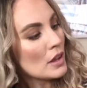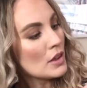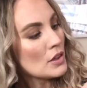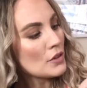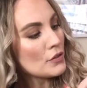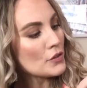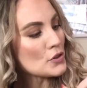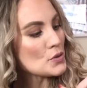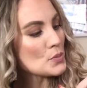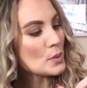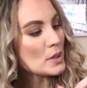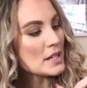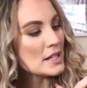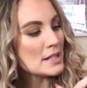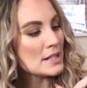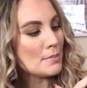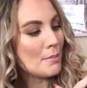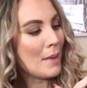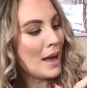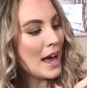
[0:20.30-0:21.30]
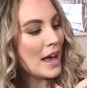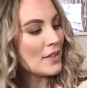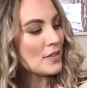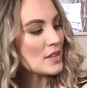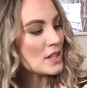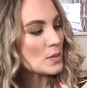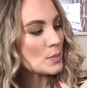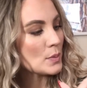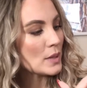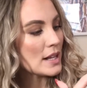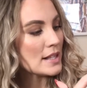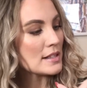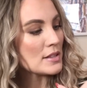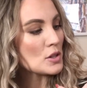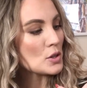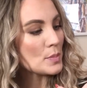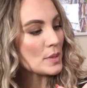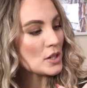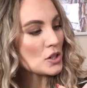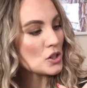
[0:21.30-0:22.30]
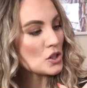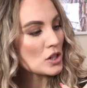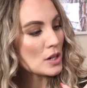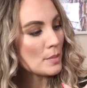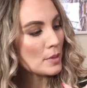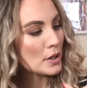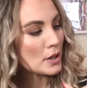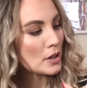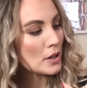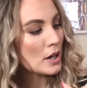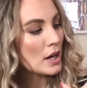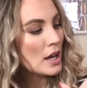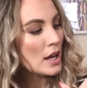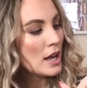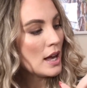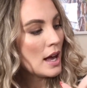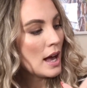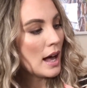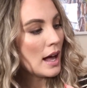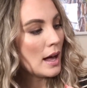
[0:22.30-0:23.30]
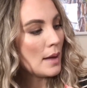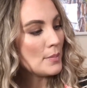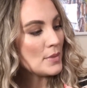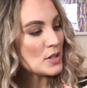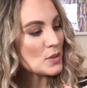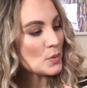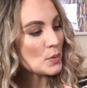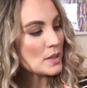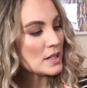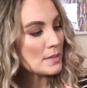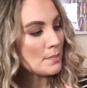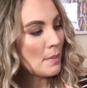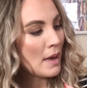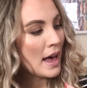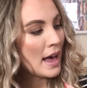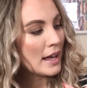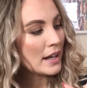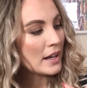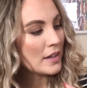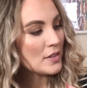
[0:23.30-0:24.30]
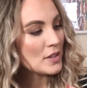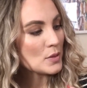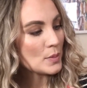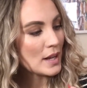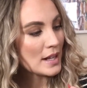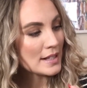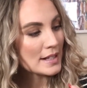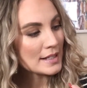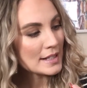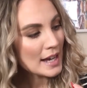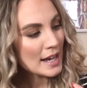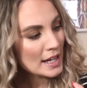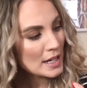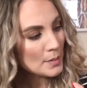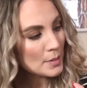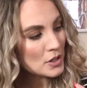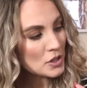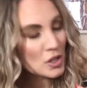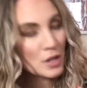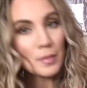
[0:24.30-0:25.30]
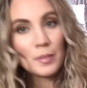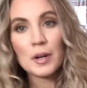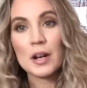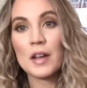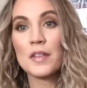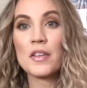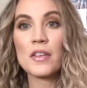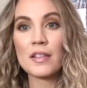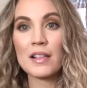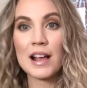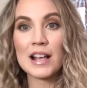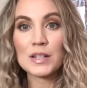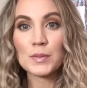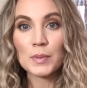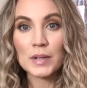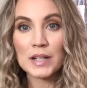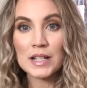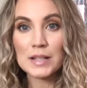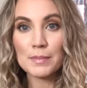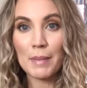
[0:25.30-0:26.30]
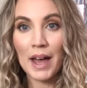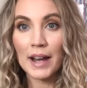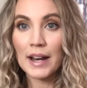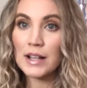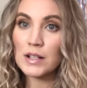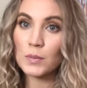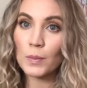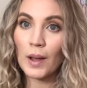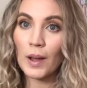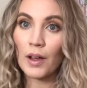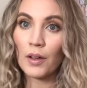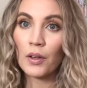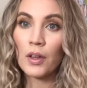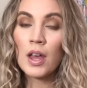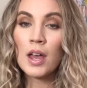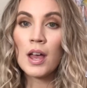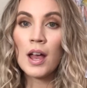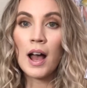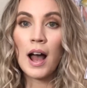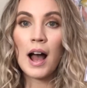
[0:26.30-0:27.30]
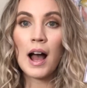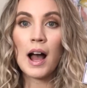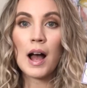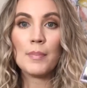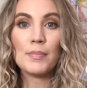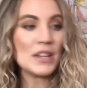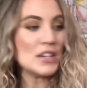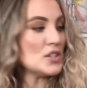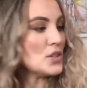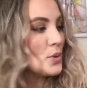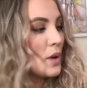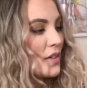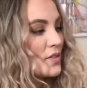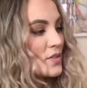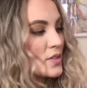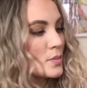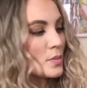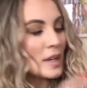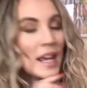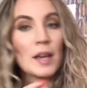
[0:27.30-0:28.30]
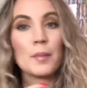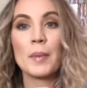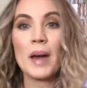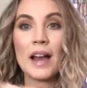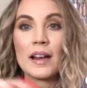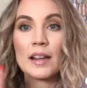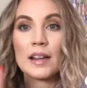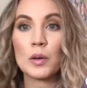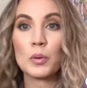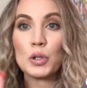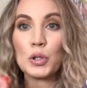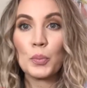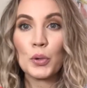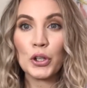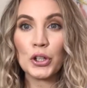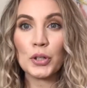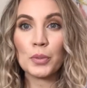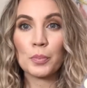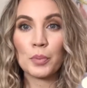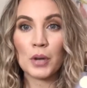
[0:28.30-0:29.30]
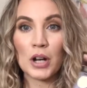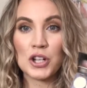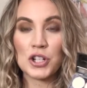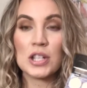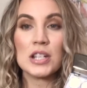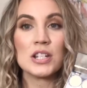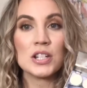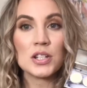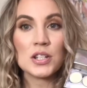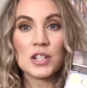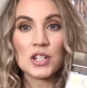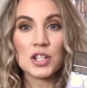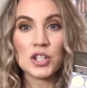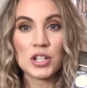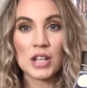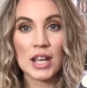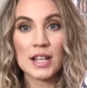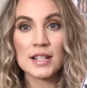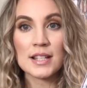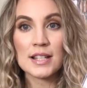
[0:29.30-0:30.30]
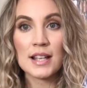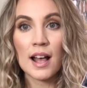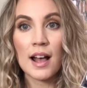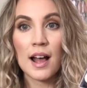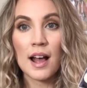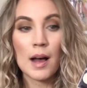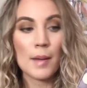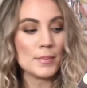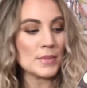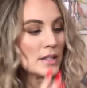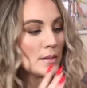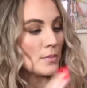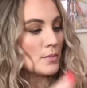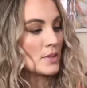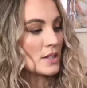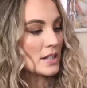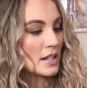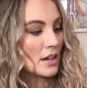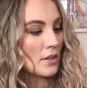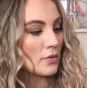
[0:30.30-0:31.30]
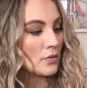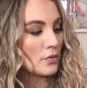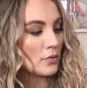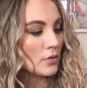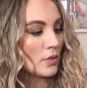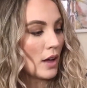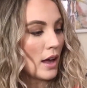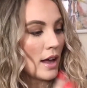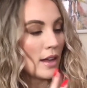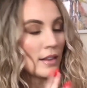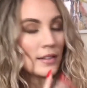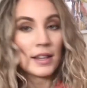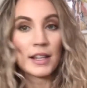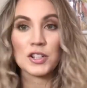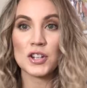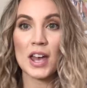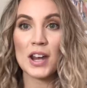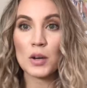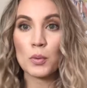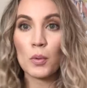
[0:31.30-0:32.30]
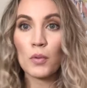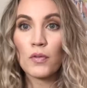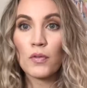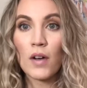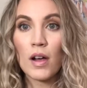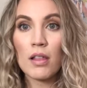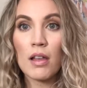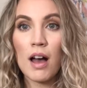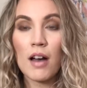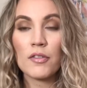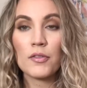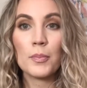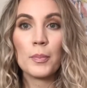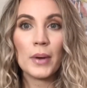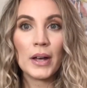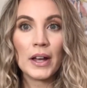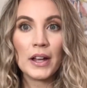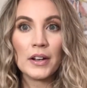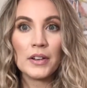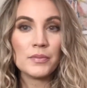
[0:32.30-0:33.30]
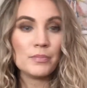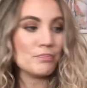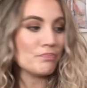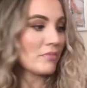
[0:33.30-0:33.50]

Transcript: The first one is matte, this one has a little bit of shimmer, this one is matte, this one has a tiny bit of shimmer, and then the last one is matte as well. They do have some kickback, like when you put your brush into the shades, some stuff like shadow will fall off, but